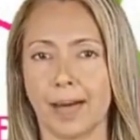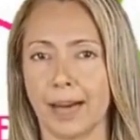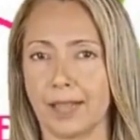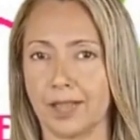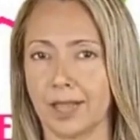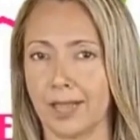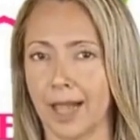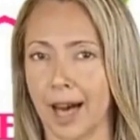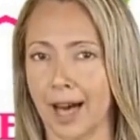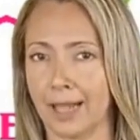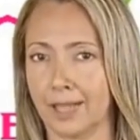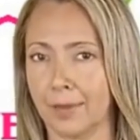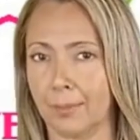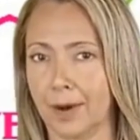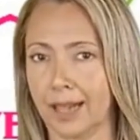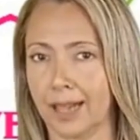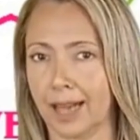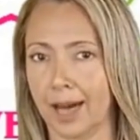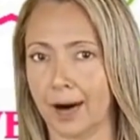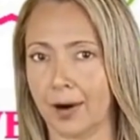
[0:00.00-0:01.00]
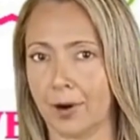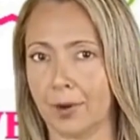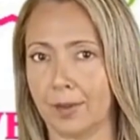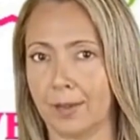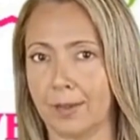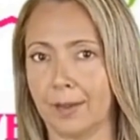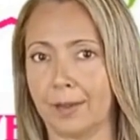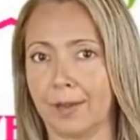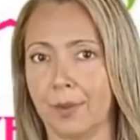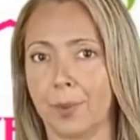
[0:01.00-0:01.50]
In today's video,
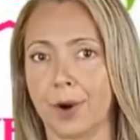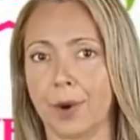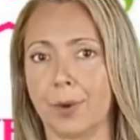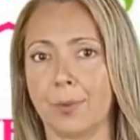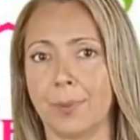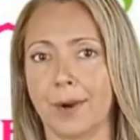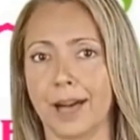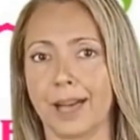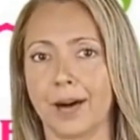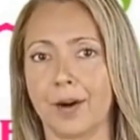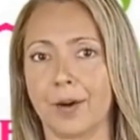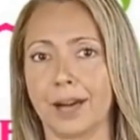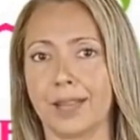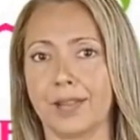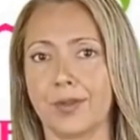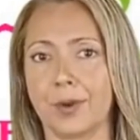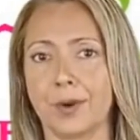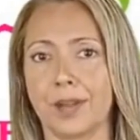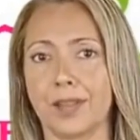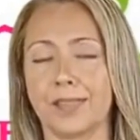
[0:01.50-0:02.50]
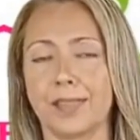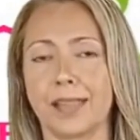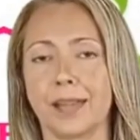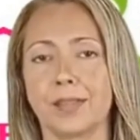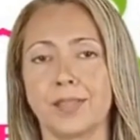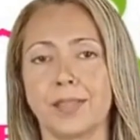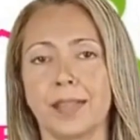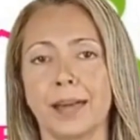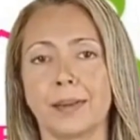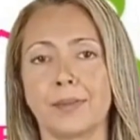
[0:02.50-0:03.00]
we will be going through the
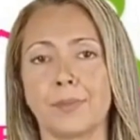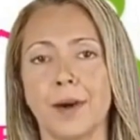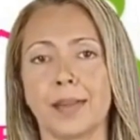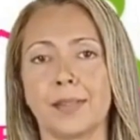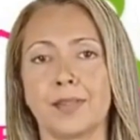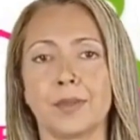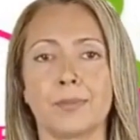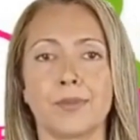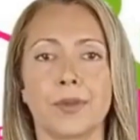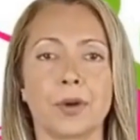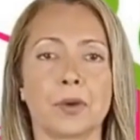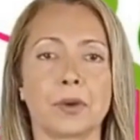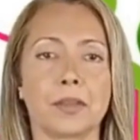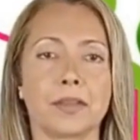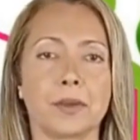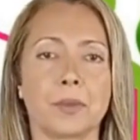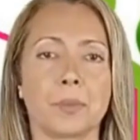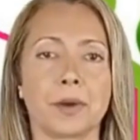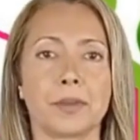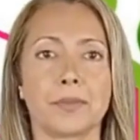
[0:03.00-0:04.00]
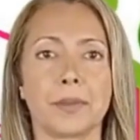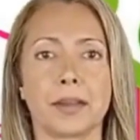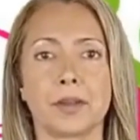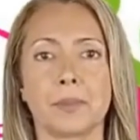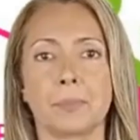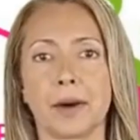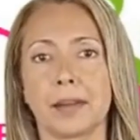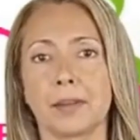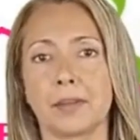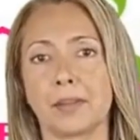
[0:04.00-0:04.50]
16 best foods with
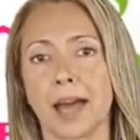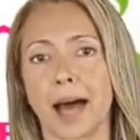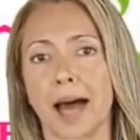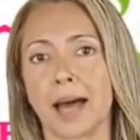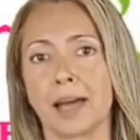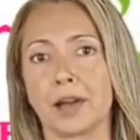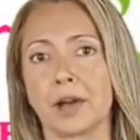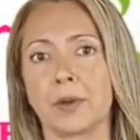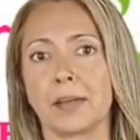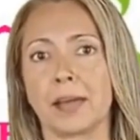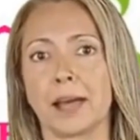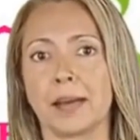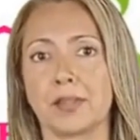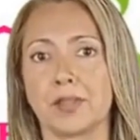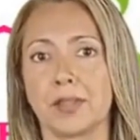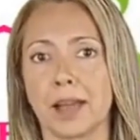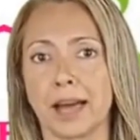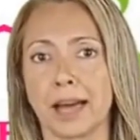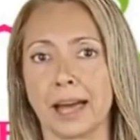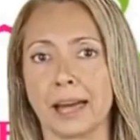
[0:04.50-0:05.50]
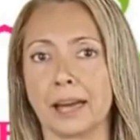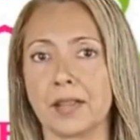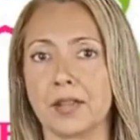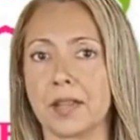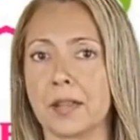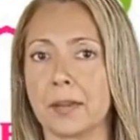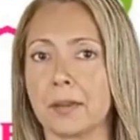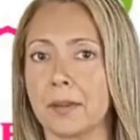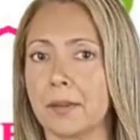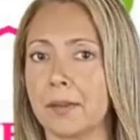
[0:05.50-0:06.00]
vitamin K you need to eat.